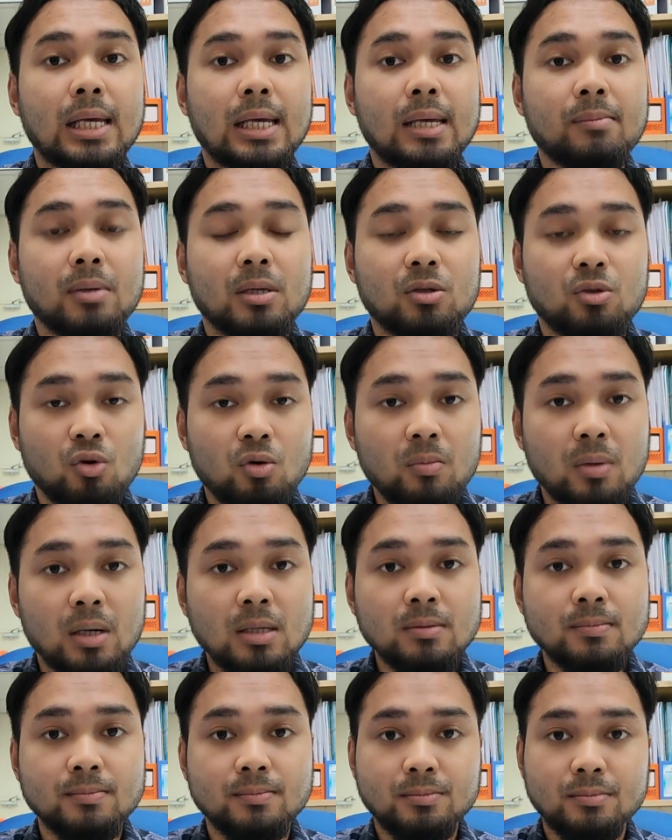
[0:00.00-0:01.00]

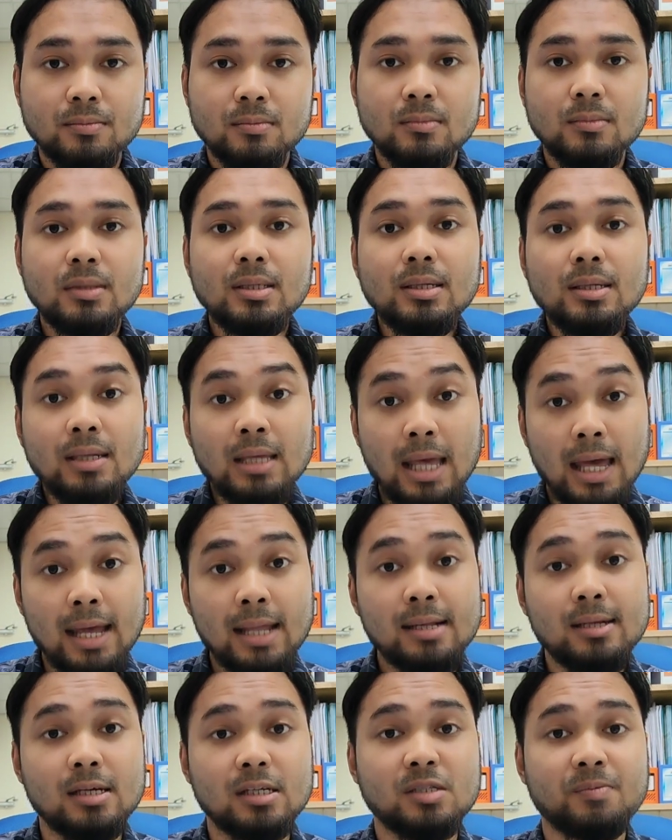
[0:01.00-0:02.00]
hematoma,
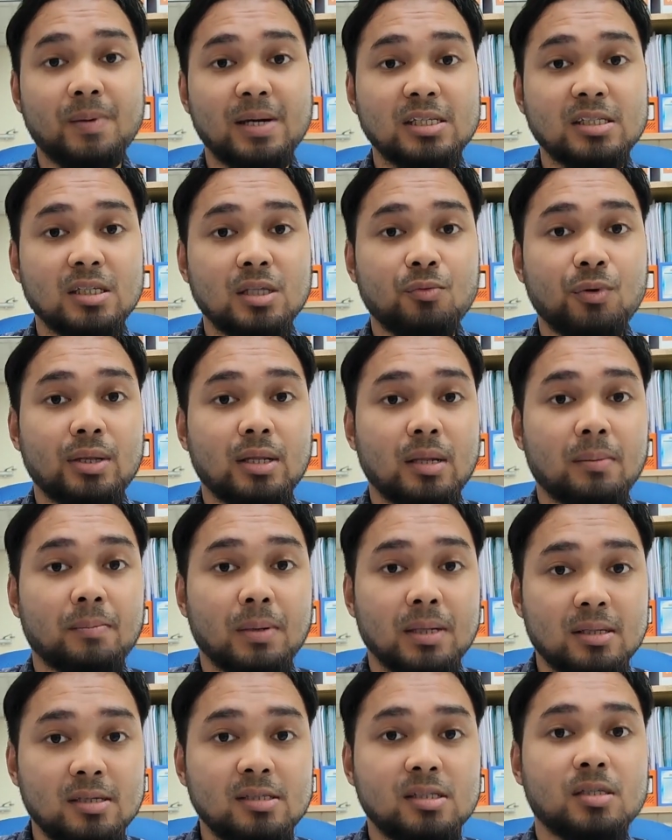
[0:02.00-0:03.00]
and especially when they
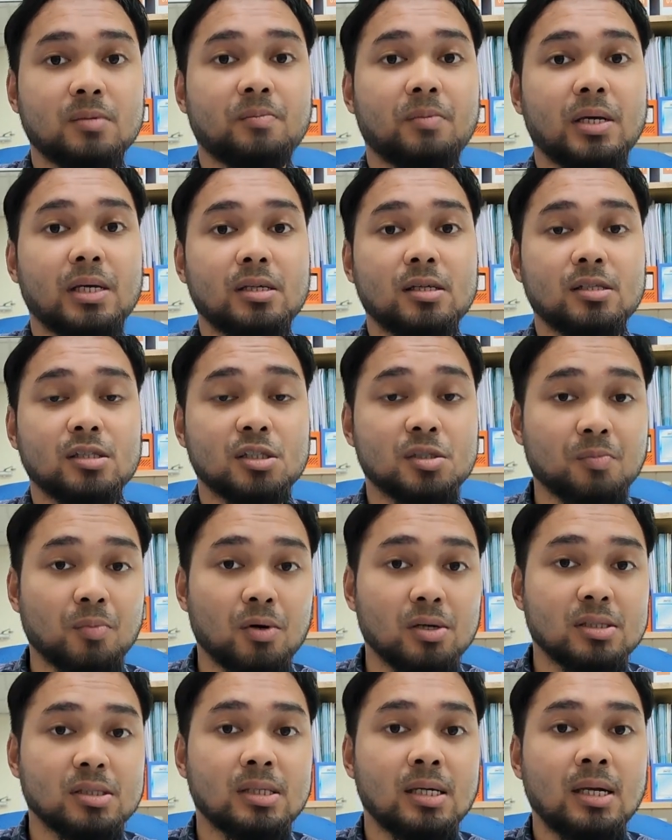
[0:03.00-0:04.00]
participate in
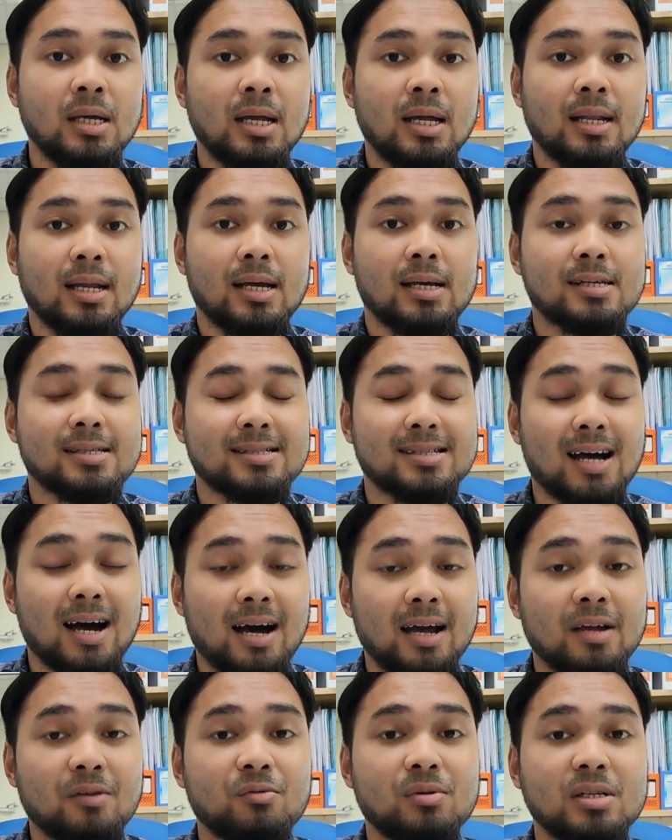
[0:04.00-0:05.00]
sports that has
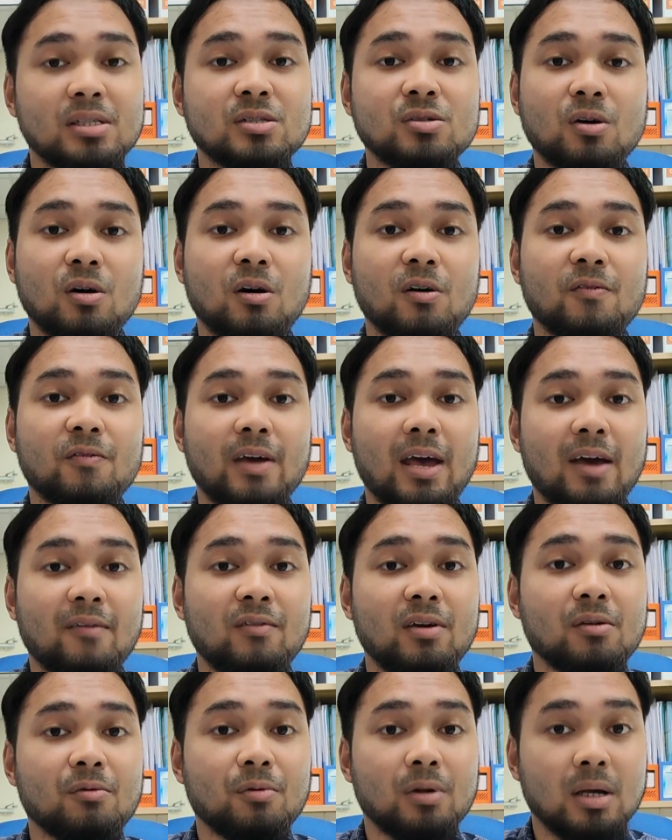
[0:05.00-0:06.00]
high risk of
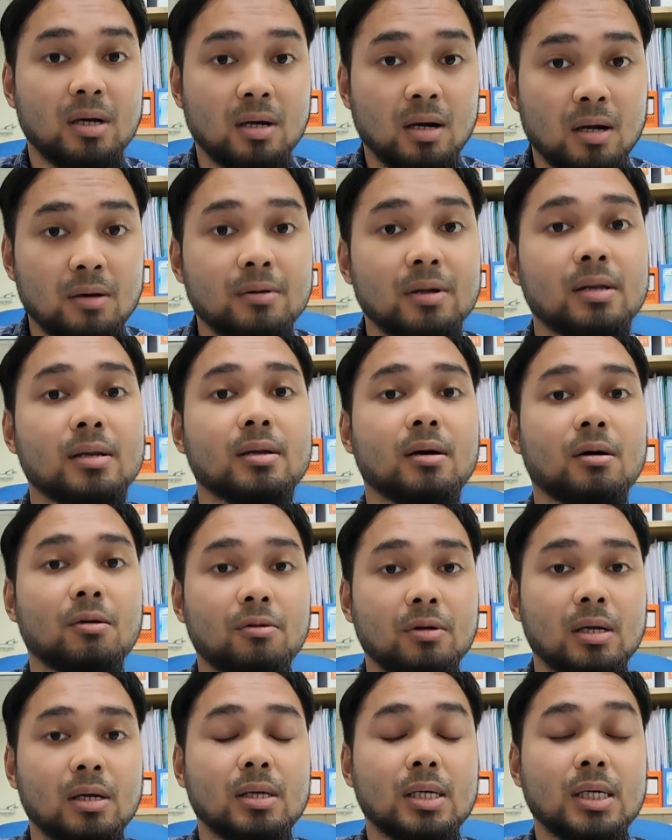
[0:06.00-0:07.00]
having recurrent
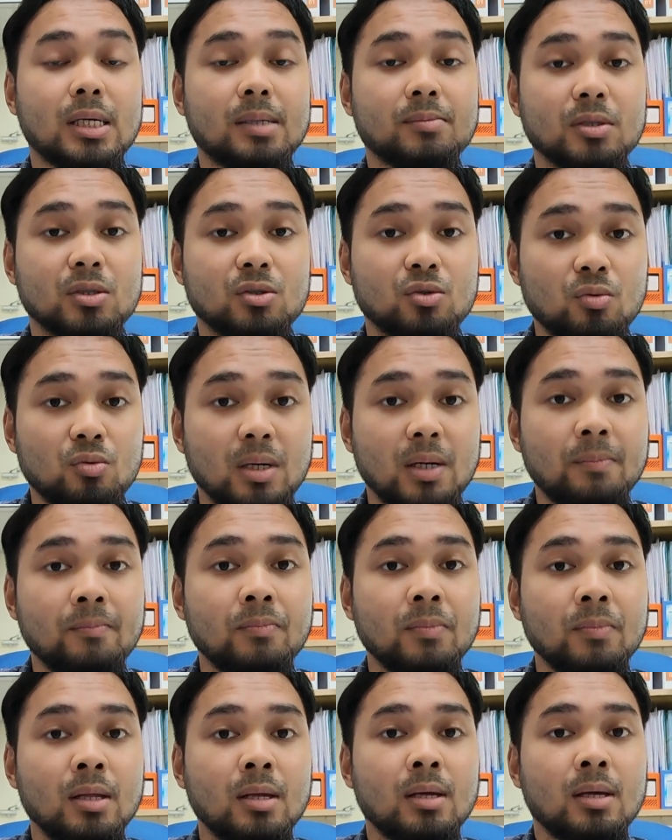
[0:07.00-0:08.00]
auricular hematoma,
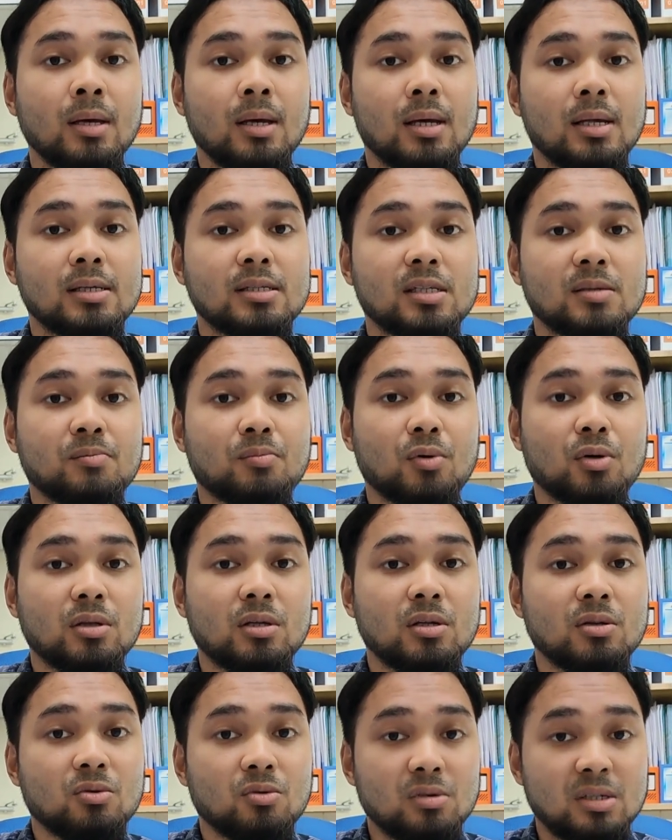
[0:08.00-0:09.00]
it is
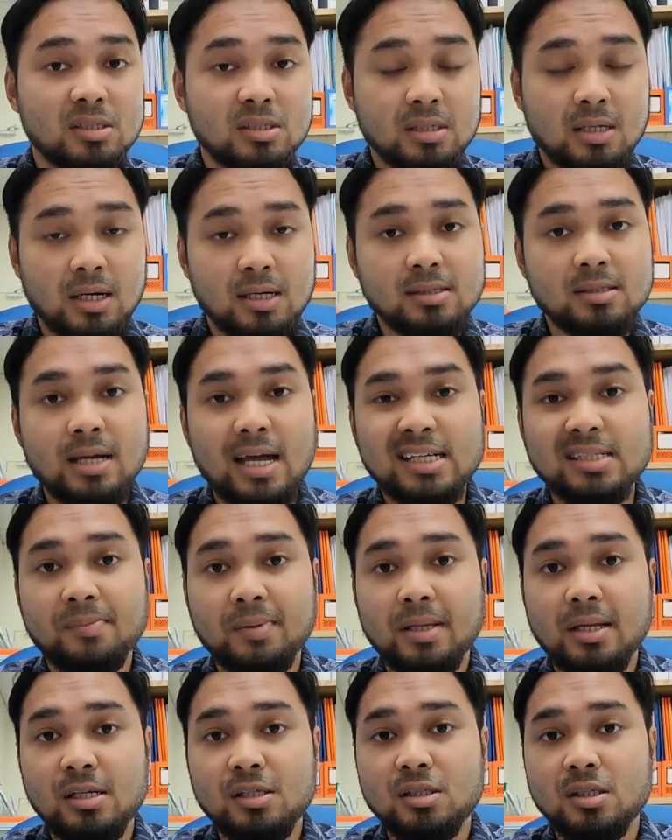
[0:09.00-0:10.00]
important to discuss the
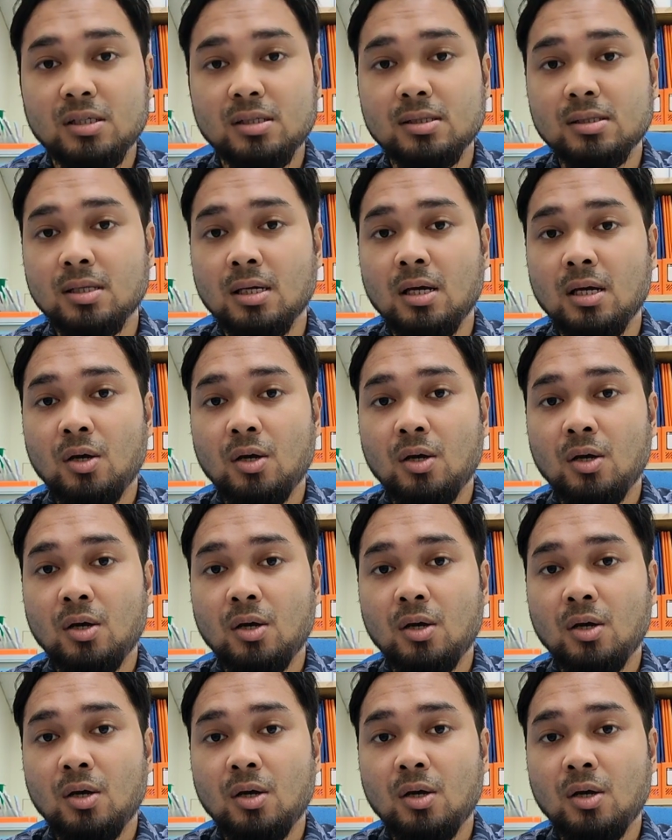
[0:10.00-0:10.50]
expectations